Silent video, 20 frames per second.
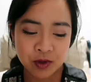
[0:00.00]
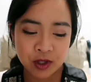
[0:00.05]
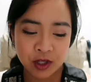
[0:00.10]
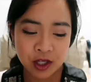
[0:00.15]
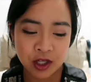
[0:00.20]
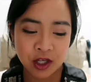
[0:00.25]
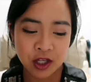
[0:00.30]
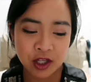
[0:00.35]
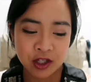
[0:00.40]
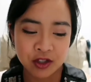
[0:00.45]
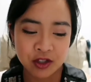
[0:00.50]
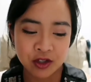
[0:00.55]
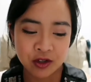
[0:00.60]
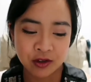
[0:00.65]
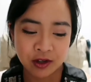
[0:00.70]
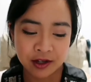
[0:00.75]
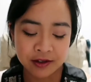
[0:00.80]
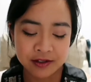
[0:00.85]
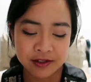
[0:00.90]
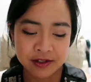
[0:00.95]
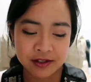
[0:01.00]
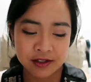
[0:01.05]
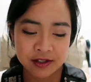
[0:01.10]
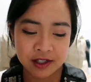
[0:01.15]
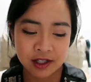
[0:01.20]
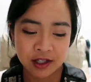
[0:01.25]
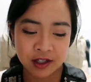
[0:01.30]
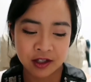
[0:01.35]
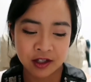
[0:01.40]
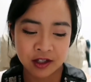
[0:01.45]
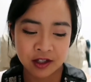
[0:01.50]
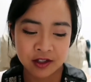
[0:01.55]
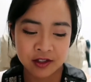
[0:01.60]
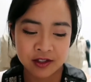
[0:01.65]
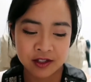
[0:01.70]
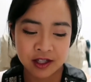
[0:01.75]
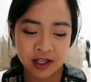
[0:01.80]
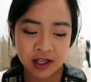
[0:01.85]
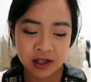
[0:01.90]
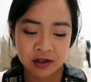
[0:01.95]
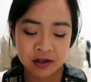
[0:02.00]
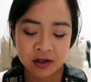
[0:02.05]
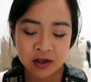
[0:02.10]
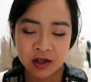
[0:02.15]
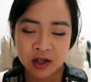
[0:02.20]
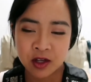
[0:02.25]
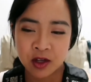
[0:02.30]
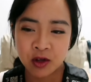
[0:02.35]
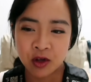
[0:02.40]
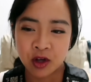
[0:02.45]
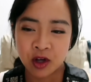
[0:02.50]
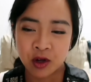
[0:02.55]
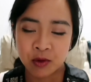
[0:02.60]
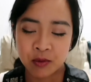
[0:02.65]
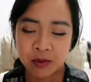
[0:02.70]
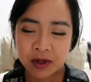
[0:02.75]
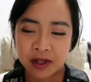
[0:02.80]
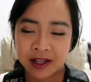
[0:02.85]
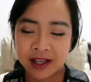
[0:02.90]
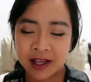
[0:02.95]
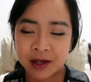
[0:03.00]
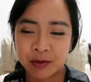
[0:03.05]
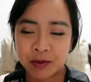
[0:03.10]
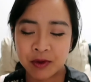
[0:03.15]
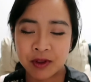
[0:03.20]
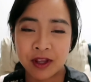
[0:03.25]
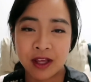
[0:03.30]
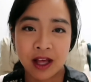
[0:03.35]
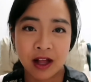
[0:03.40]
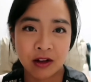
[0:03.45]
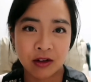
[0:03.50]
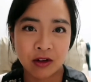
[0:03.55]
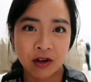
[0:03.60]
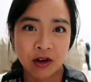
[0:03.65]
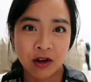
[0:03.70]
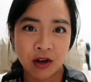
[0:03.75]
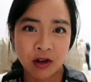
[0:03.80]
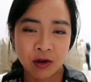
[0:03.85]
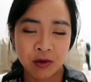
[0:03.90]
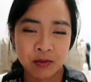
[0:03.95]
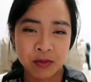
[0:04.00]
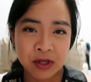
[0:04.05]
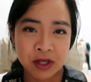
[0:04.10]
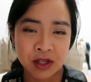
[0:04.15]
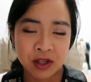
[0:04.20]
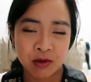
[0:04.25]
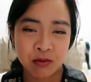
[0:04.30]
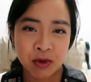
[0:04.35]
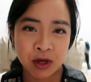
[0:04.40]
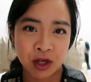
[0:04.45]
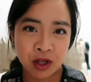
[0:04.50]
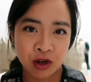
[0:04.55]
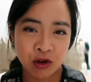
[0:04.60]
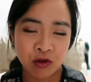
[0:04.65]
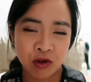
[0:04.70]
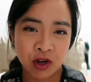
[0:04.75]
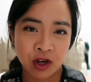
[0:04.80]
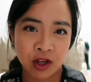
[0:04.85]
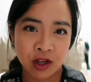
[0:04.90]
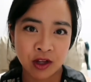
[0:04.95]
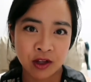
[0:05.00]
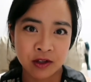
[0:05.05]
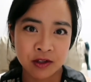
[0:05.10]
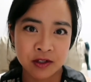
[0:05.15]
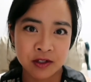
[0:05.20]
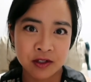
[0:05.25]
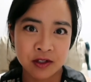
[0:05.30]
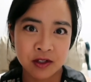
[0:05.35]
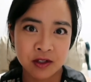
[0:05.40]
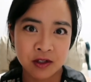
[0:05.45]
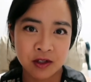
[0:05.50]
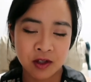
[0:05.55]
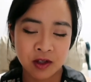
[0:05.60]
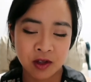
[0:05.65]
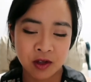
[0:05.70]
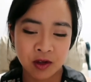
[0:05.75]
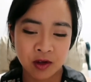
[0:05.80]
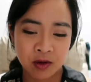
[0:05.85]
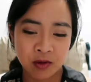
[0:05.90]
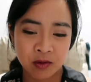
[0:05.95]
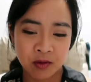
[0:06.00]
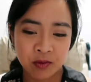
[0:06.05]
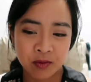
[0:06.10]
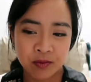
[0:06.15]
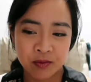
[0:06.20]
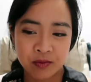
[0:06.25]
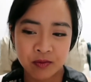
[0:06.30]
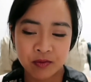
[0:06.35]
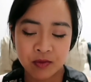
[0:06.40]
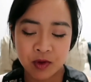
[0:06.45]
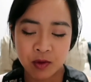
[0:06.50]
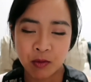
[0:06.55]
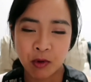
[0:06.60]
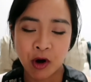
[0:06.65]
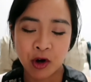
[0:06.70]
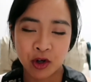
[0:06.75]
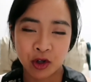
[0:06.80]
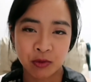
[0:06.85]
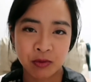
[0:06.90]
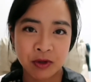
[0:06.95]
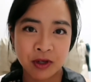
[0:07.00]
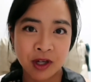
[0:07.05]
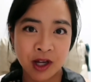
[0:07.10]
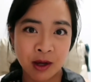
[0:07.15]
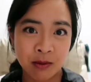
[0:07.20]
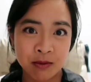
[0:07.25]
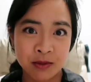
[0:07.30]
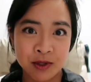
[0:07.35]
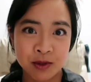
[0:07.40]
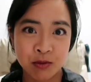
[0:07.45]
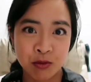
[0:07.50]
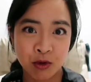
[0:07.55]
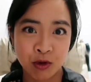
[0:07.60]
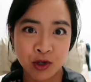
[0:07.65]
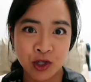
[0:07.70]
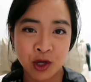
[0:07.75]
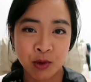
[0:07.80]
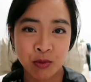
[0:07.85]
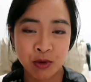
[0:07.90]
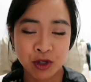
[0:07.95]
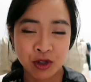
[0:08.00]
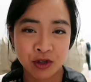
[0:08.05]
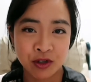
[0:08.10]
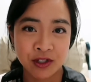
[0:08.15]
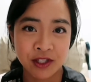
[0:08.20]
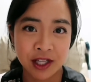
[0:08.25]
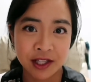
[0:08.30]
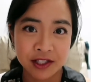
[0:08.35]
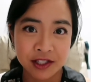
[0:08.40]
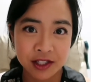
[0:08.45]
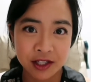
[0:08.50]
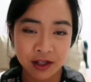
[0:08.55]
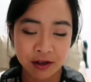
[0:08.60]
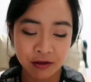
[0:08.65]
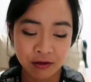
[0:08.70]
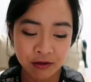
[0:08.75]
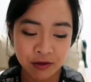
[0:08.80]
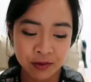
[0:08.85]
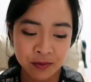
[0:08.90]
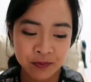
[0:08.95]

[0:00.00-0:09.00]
An issue I've seen is that, again, with the alcohol being the main ingredient, the product becomes more temperature sensitive.